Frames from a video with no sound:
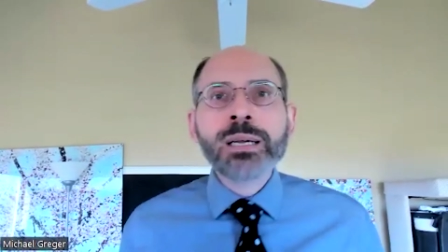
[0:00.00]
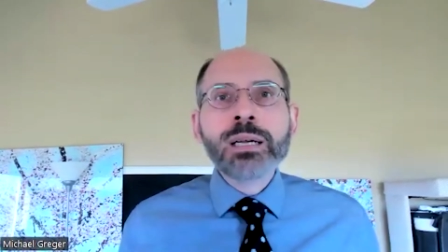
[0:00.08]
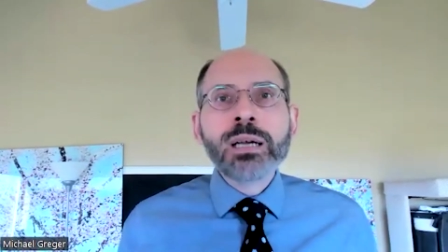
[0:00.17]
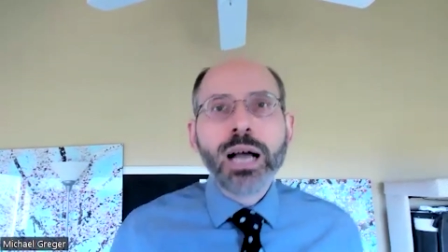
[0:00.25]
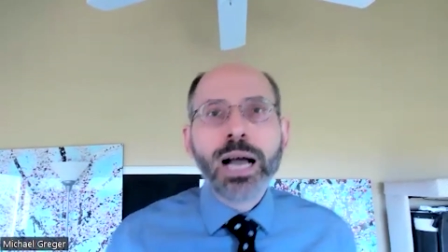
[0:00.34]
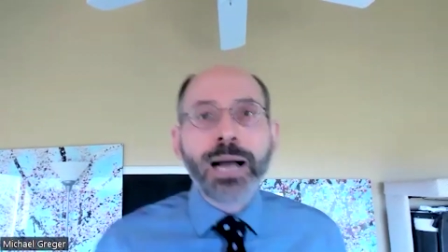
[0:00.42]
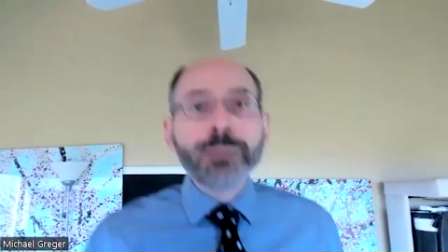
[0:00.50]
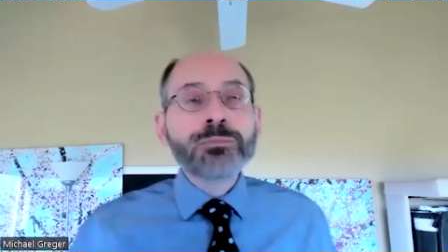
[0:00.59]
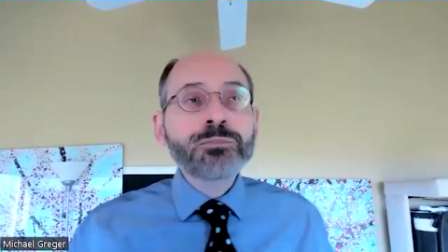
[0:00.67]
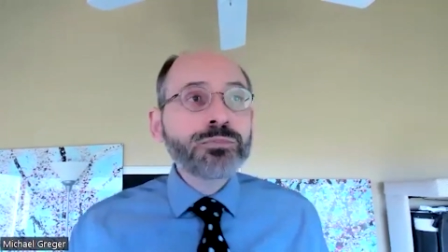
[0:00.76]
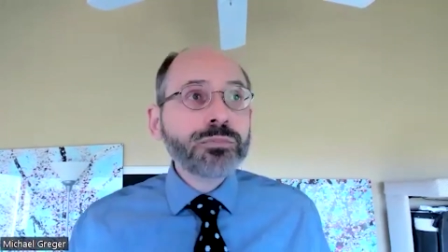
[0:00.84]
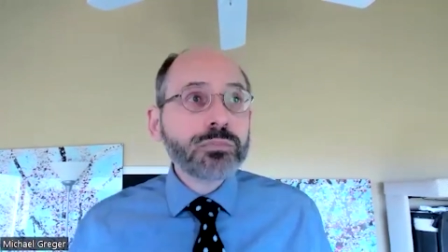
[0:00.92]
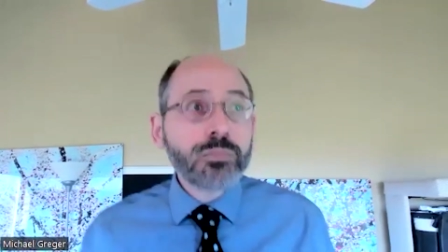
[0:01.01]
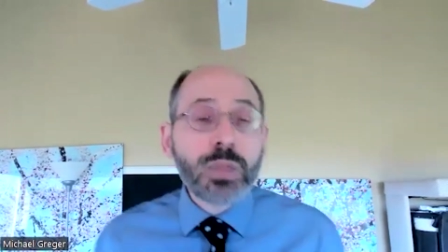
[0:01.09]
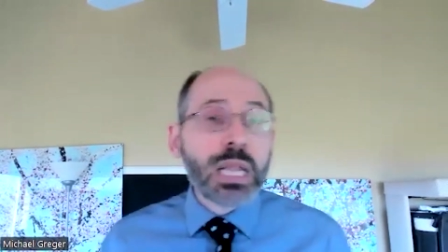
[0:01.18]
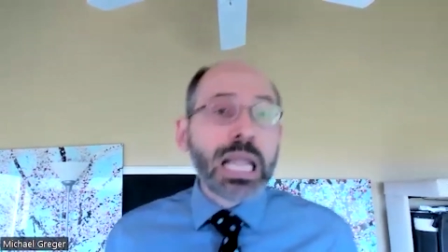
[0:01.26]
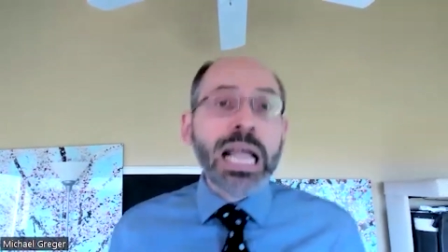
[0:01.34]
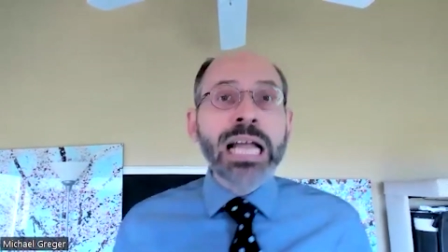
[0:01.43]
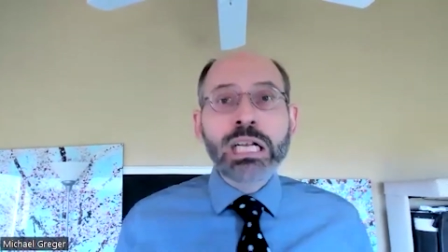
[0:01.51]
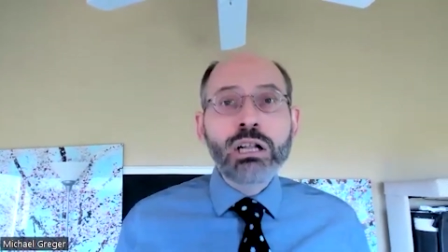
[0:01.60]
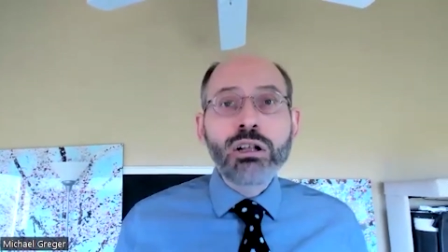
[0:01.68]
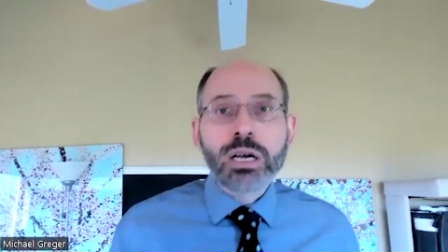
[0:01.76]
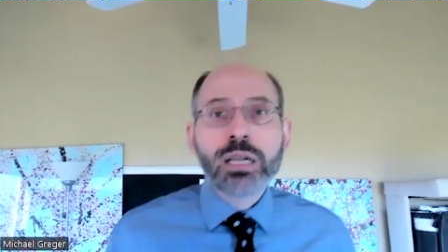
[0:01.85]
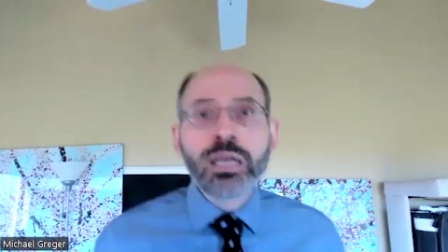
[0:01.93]
And
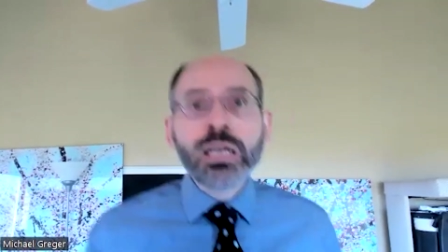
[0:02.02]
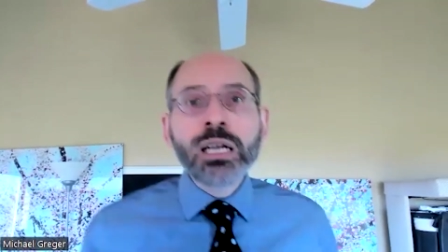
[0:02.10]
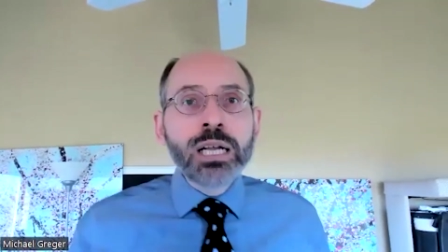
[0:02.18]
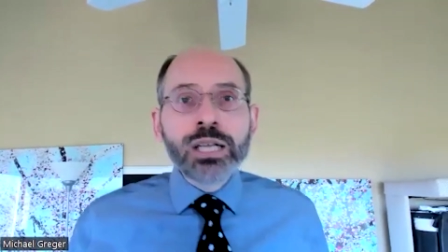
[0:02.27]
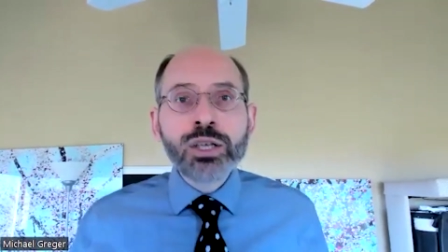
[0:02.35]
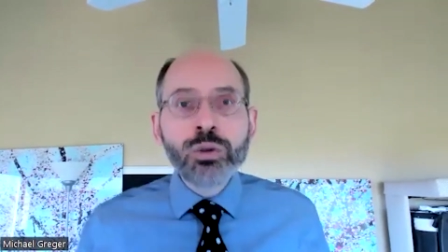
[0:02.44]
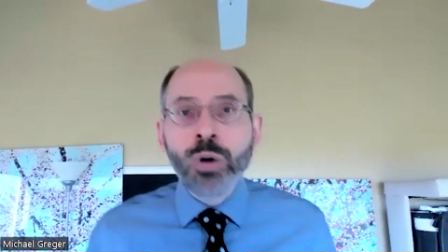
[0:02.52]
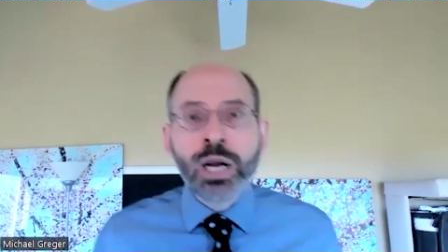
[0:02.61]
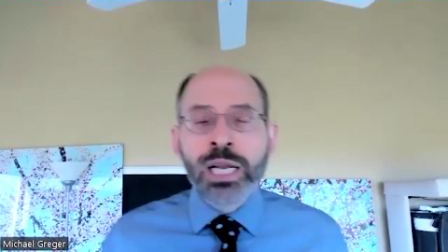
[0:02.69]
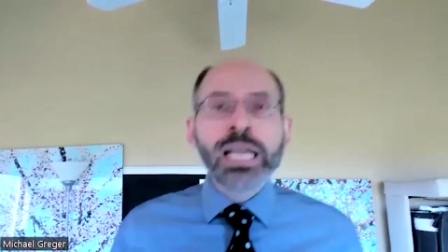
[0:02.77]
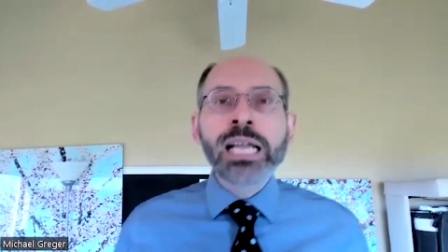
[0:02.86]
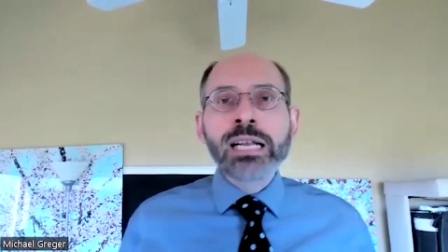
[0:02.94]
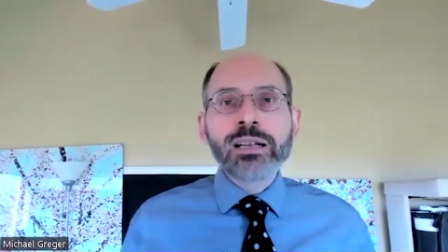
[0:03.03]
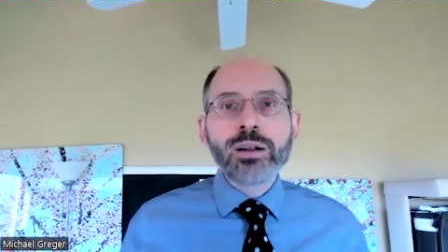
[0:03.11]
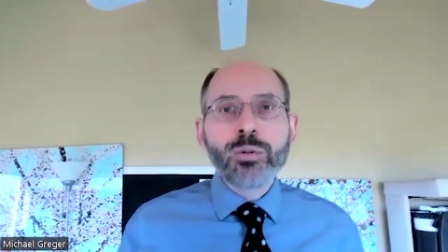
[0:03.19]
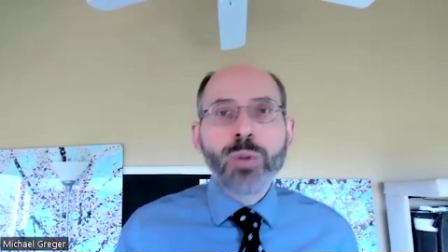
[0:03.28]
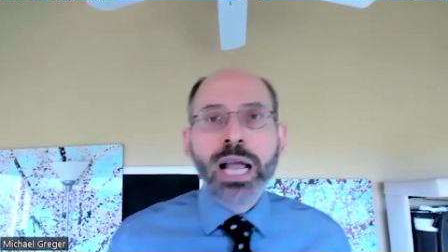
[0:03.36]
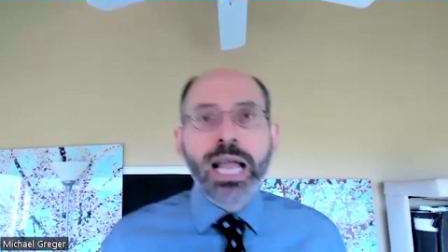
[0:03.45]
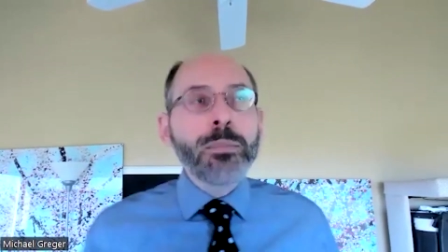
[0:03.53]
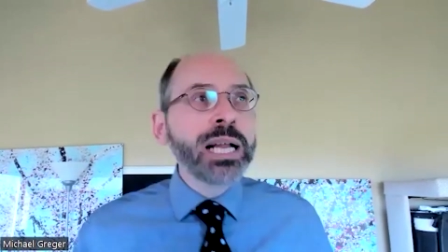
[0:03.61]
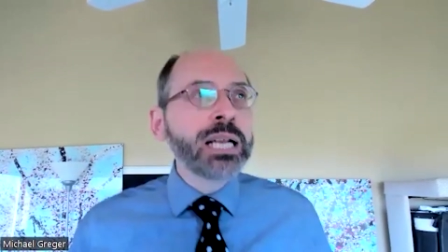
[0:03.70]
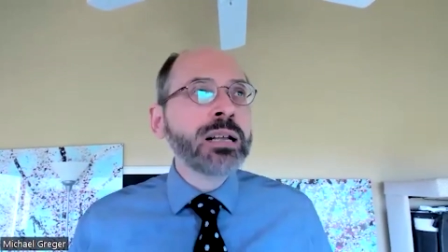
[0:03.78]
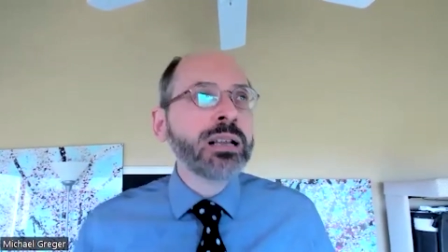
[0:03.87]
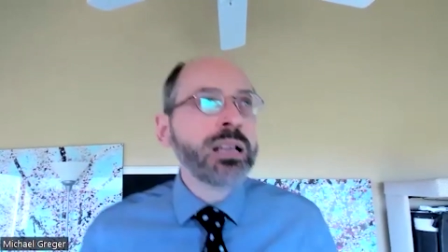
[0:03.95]
look, you want to eat away. I mean,
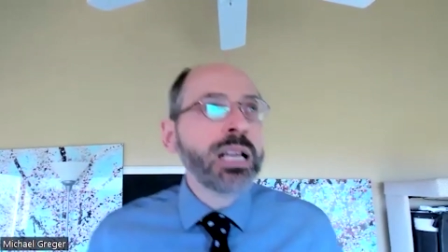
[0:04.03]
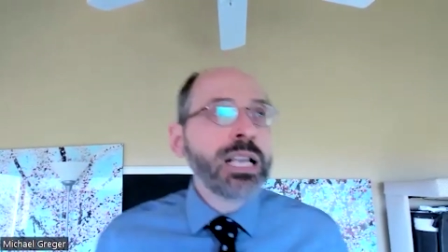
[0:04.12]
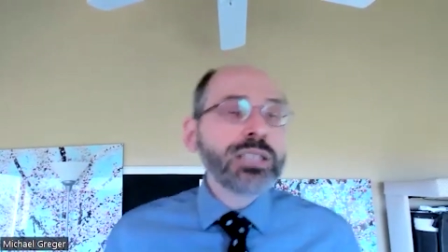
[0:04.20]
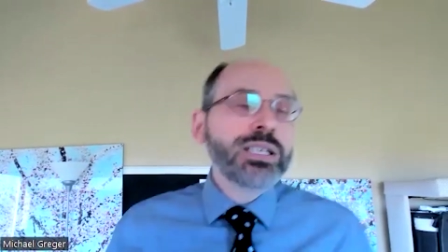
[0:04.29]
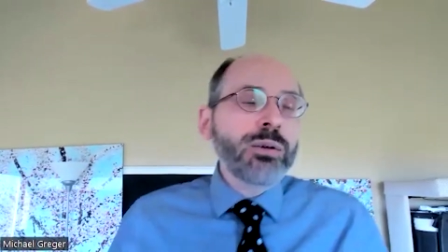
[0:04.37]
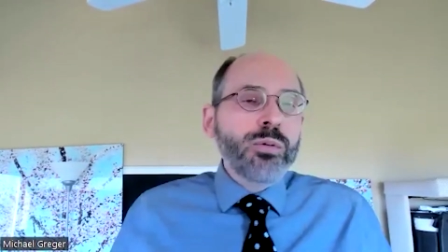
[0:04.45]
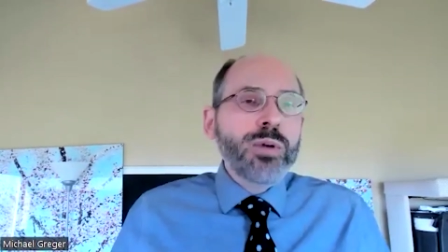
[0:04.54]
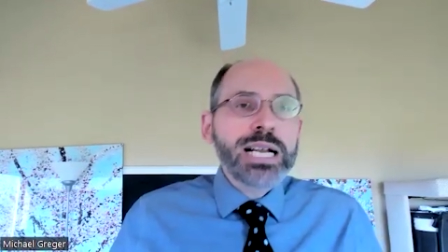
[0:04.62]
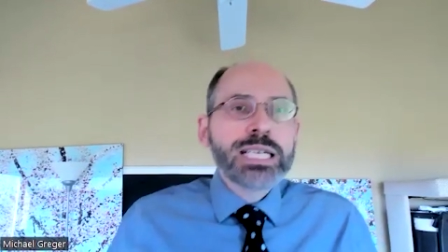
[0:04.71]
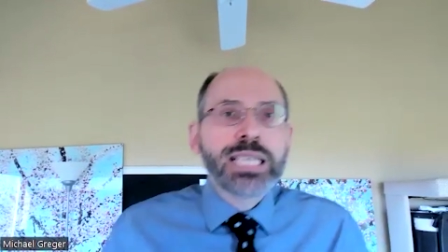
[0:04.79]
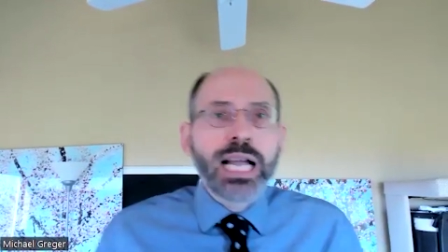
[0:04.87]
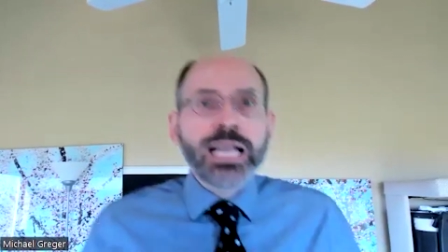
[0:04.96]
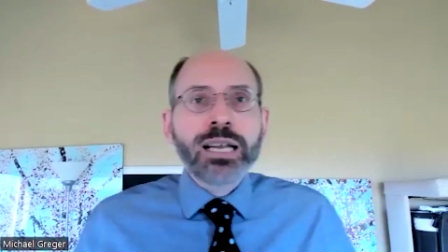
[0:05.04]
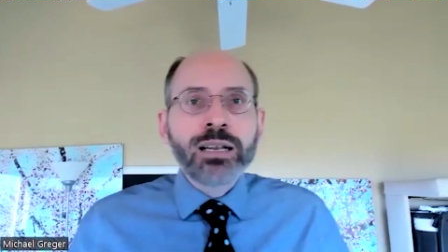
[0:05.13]
you say, well, wait a second.